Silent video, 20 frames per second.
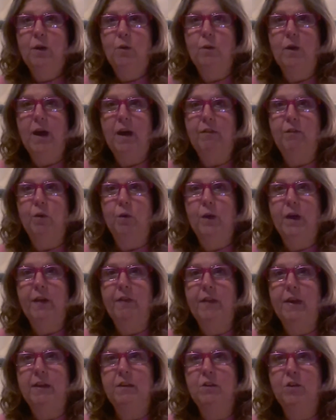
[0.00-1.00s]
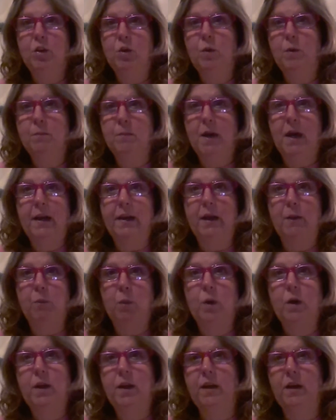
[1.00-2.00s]
Ravelry, and that's two of mine. I'm
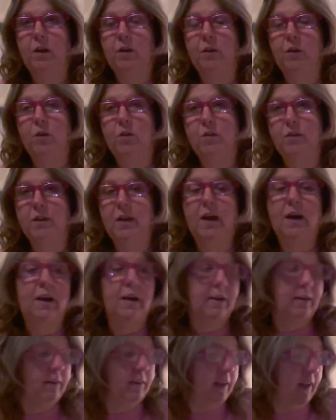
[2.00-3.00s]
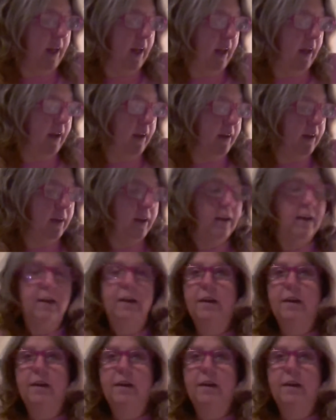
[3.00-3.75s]
working on her socks, and